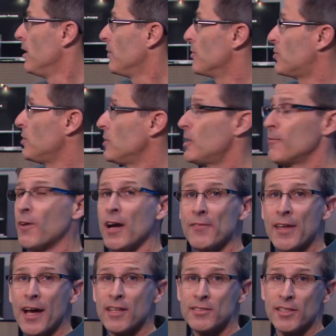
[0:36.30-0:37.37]
The
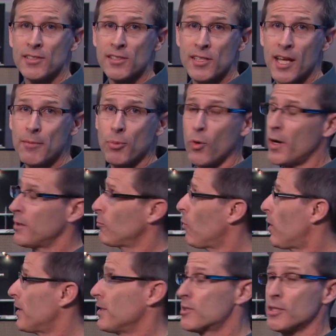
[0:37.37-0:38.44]
CC5000 is a
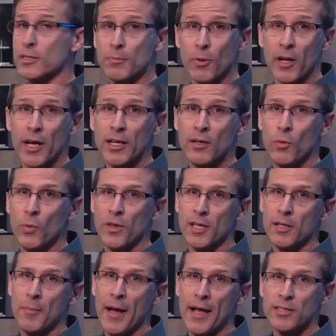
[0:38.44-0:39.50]
10.1 inch display with a
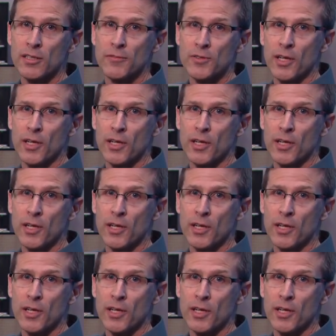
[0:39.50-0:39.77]
capacitive